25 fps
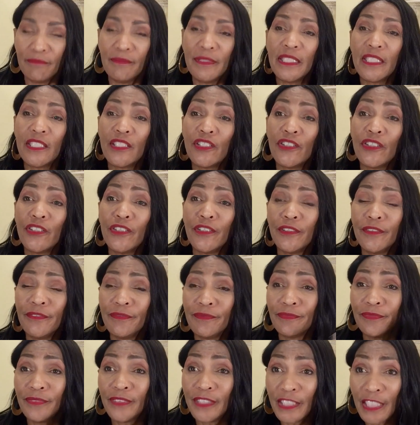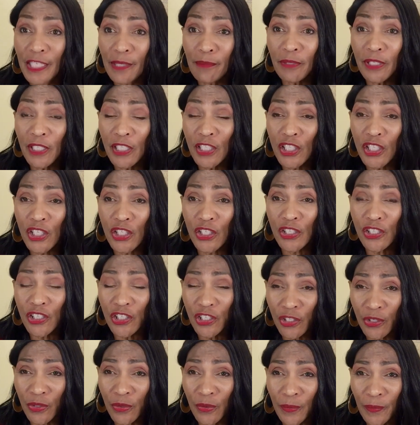Mr. Jimmy
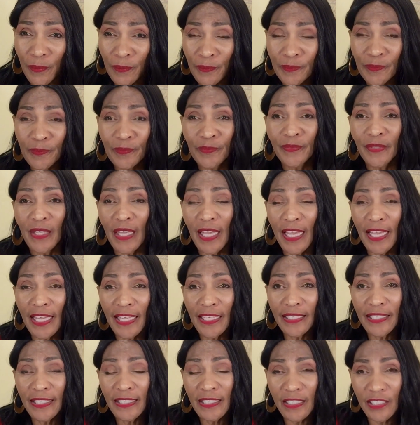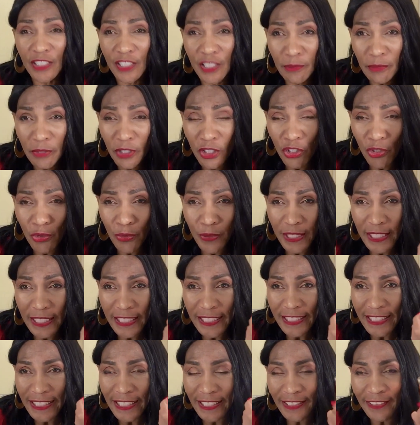Choo. And it's Jimmy Choo
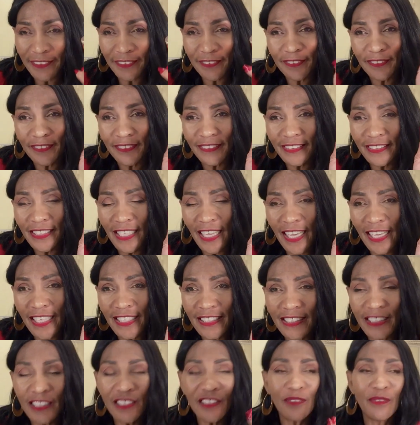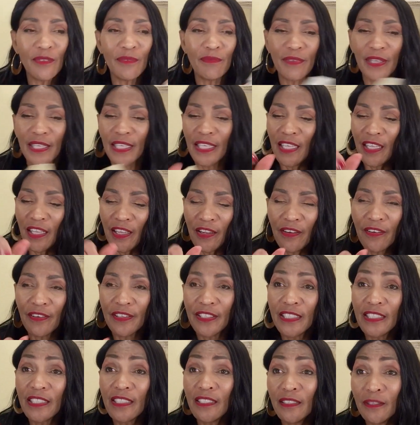Illicit. Yes, this one right here,
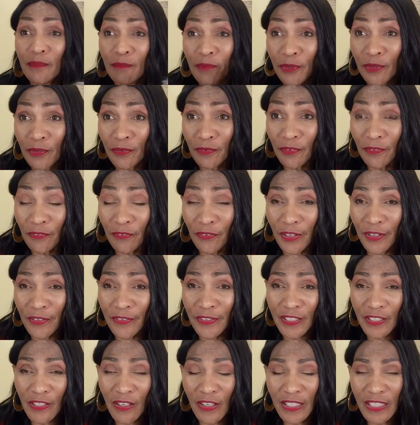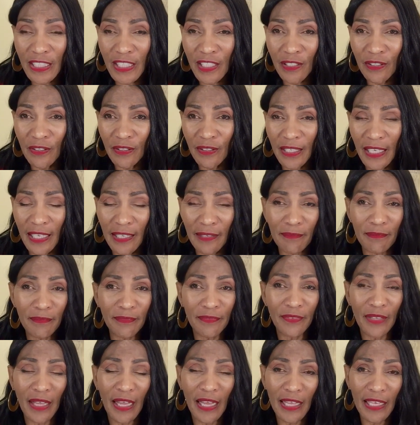and this is a beautiful fragrance also, and I'm
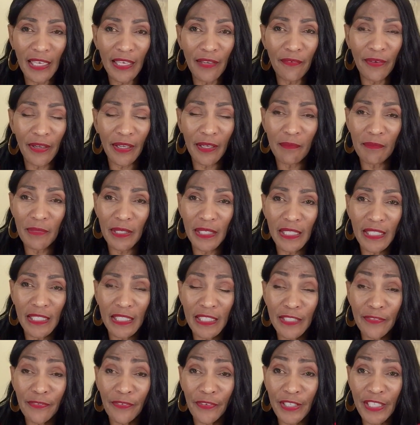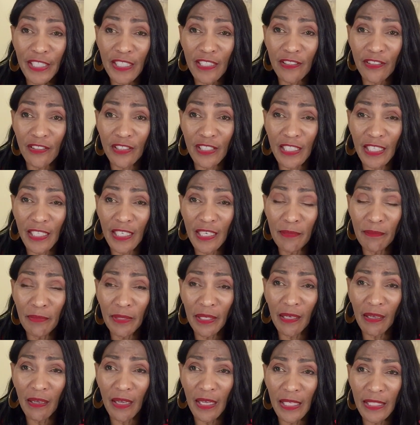highly recommending this for Easter Sunday
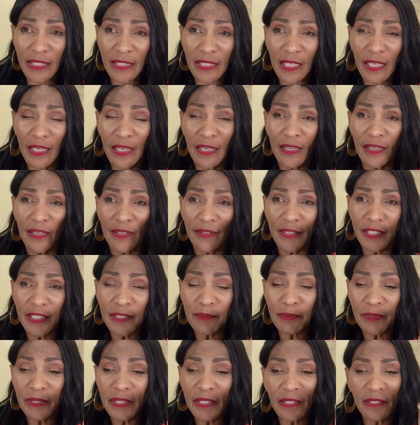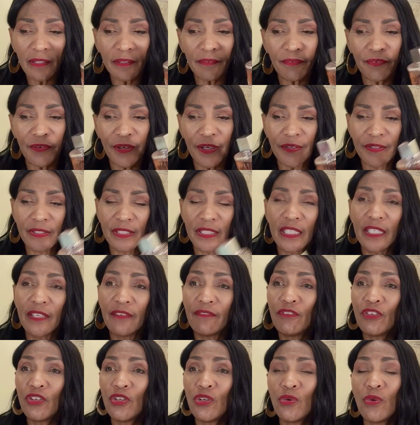because this particular fragrance
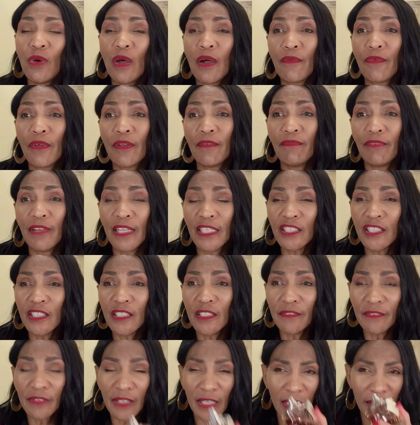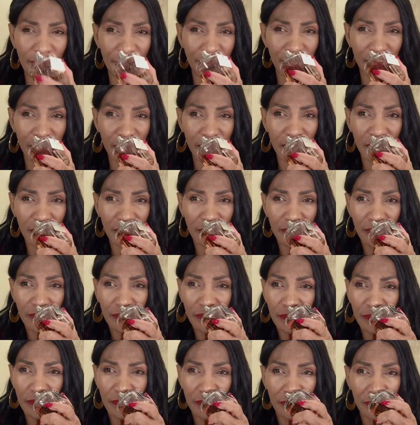gives you a reflection of confidence.
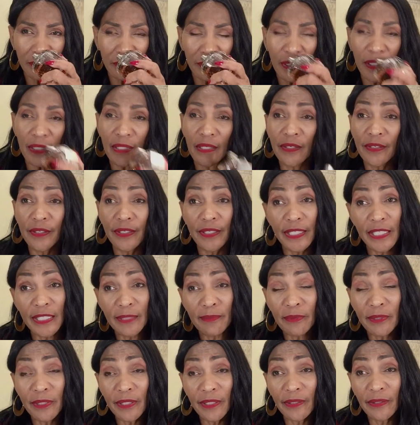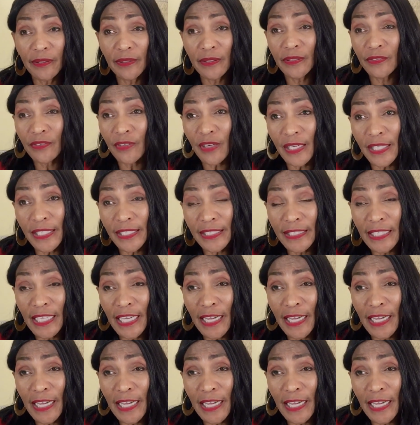And under these particular trying